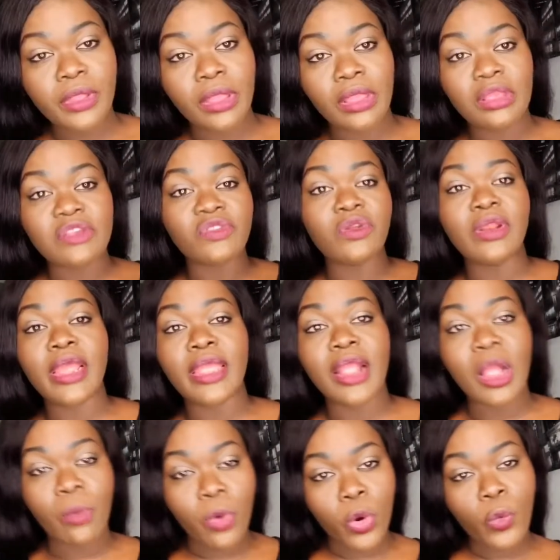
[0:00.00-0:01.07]
It's not like in
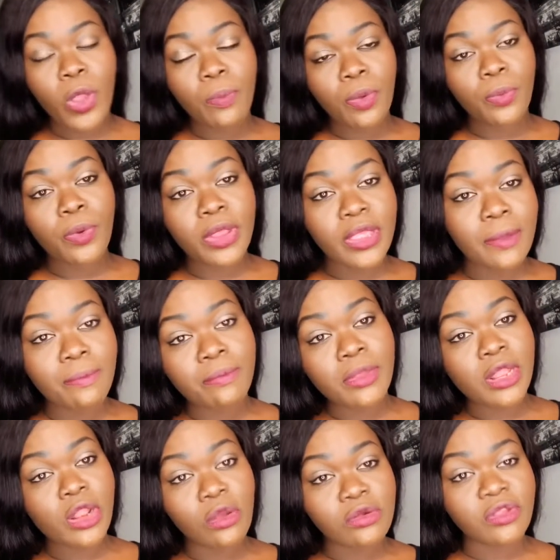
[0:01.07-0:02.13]
Cameroon where people keep
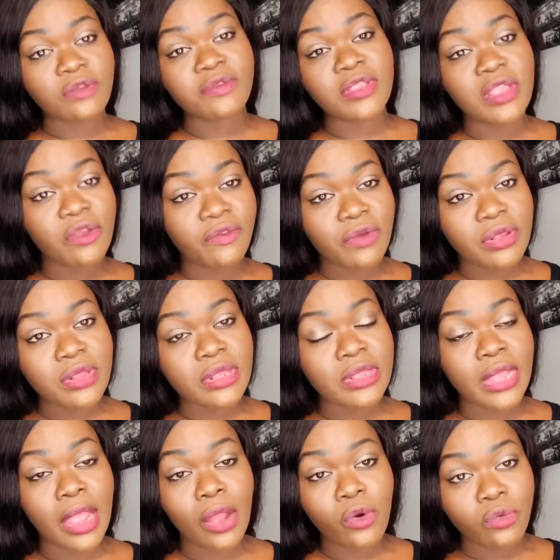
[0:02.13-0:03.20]
millions of CFAs in
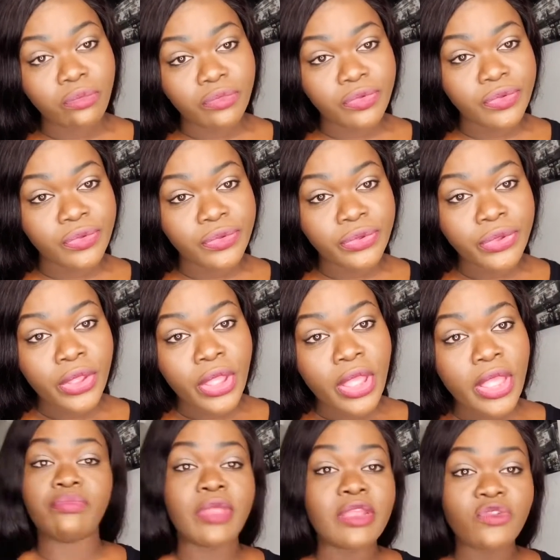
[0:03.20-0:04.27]
their homes.
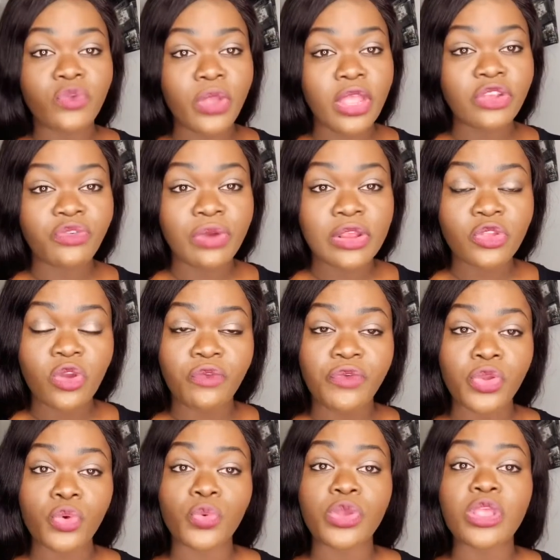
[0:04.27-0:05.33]
There is no insurance
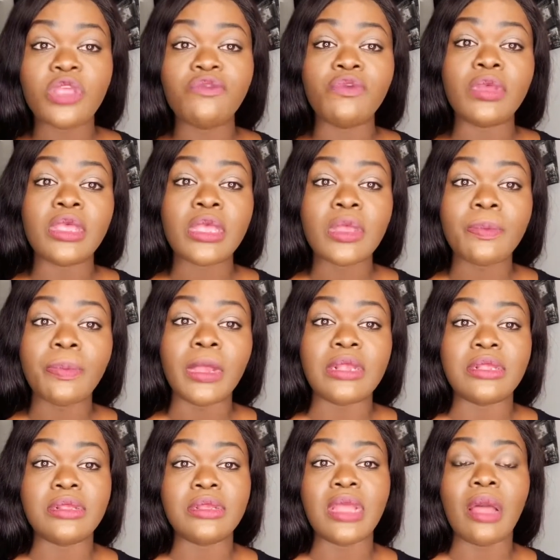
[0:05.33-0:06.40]
covering you if you keep a
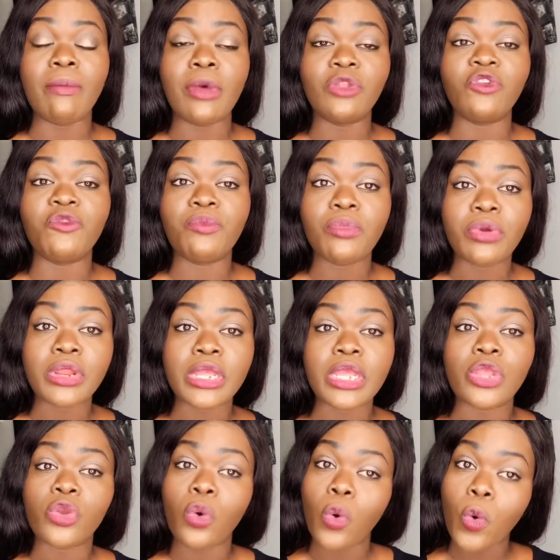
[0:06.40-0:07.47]
certain amount of money
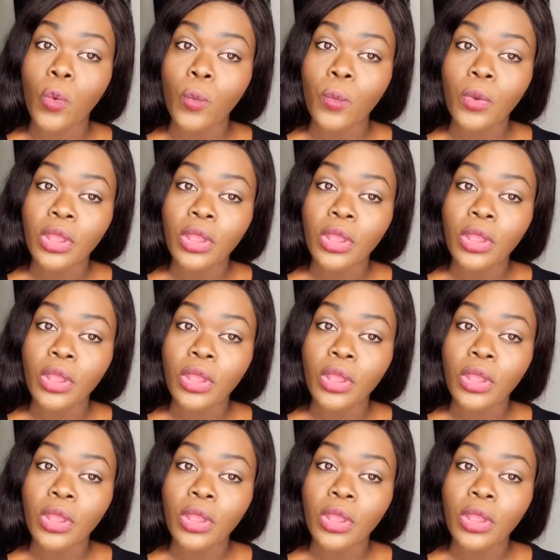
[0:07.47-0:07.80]
in your home.